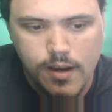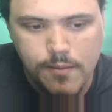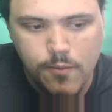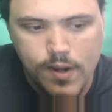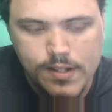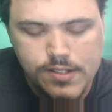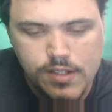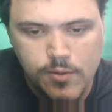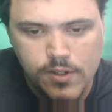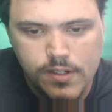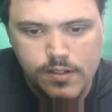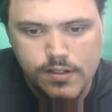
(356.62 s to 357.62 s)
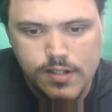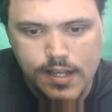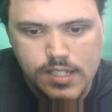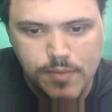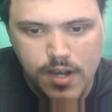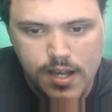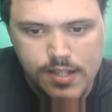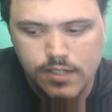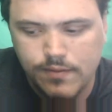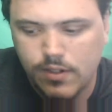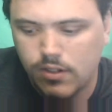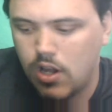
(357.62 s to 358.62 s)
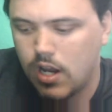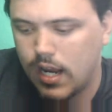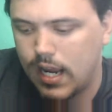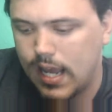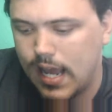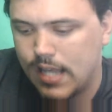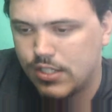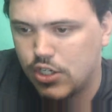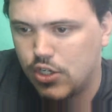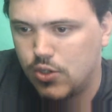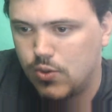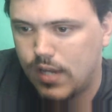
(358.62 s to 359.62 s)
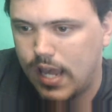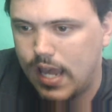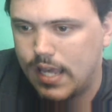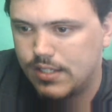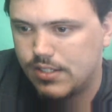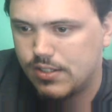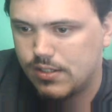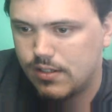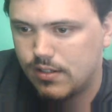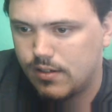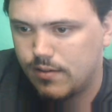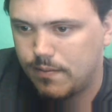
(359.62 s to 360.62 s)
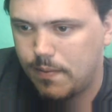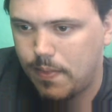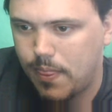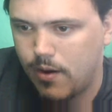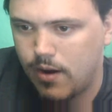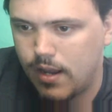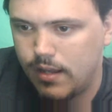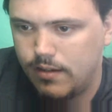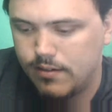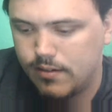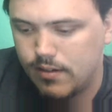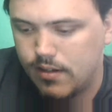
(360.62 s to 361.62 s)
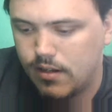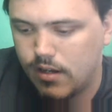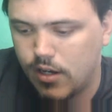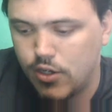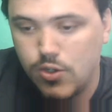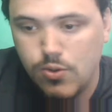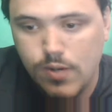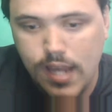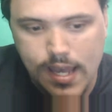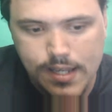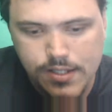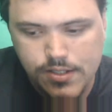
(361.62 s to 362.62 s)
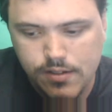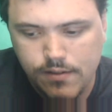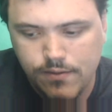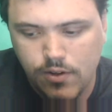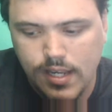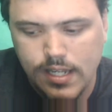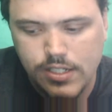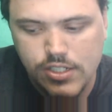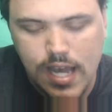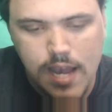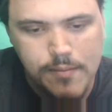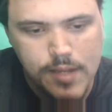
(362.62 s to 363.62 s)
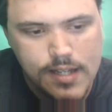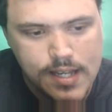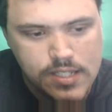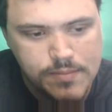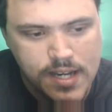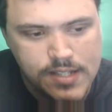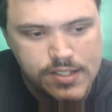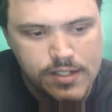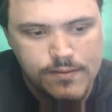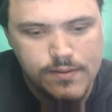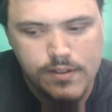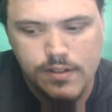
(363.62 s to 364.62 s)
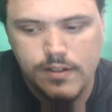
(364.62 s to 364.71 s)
When someone tests positive, they're logging it as a new case. All right. A new case for each time they test positive.